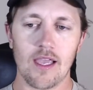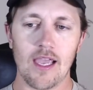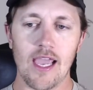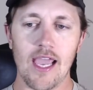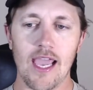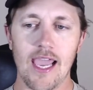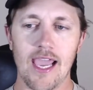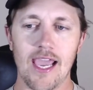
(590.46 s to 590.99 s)

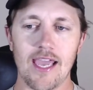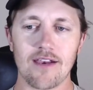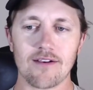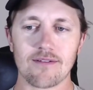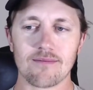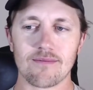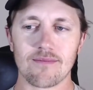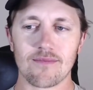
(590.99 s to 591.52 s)

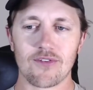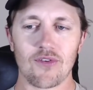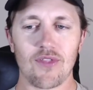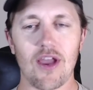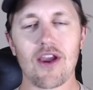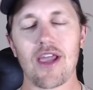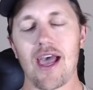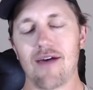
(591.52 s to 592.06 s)
And so
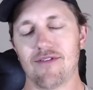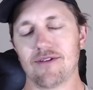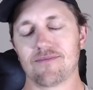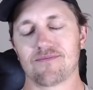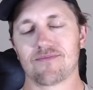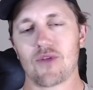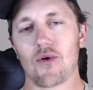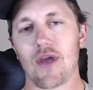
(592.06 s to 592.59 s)
there you have it.
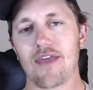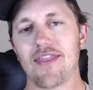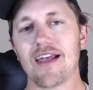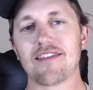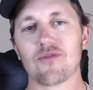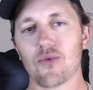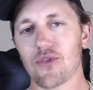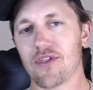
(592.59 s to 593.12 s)
Okay,
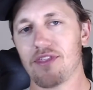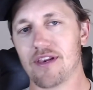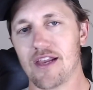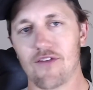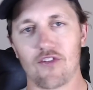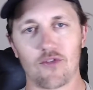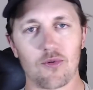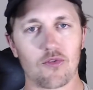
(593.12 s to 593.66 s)
that's really the
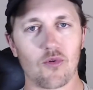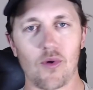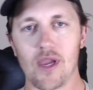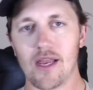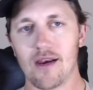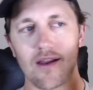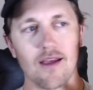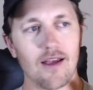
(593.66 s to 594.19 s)
difference
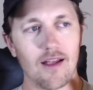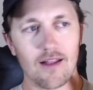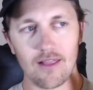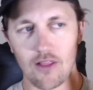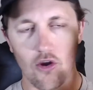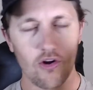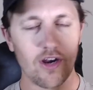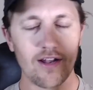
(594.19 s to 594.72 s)
between
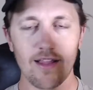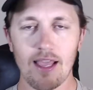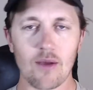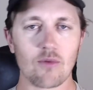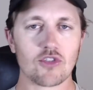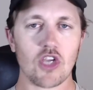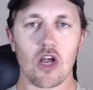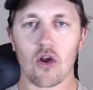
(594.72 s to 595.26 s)
learning a
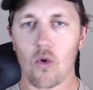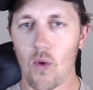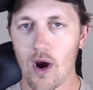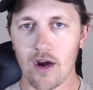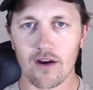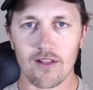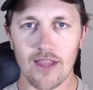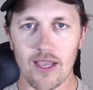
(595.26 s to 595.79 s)
language,
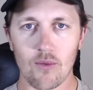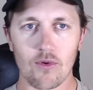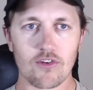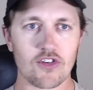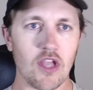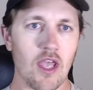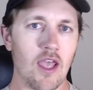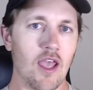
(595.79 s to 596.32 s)
acquiring a
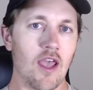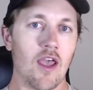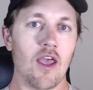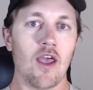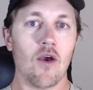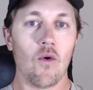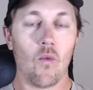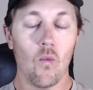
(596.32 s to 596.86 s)
language.
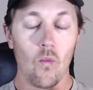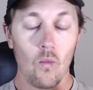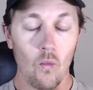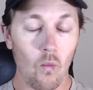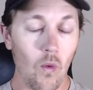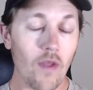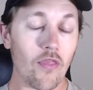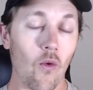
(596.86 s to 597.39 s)

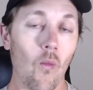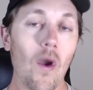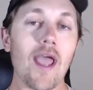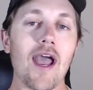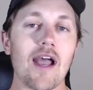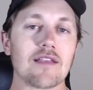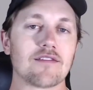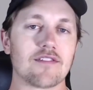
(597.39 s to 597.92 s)
The way
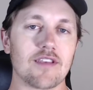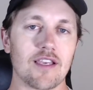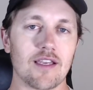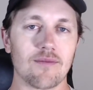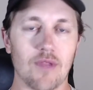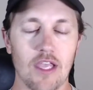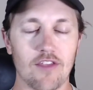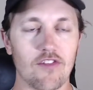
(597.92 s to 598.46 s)
I see
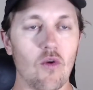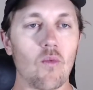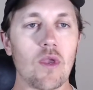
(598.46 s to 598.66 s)
it is that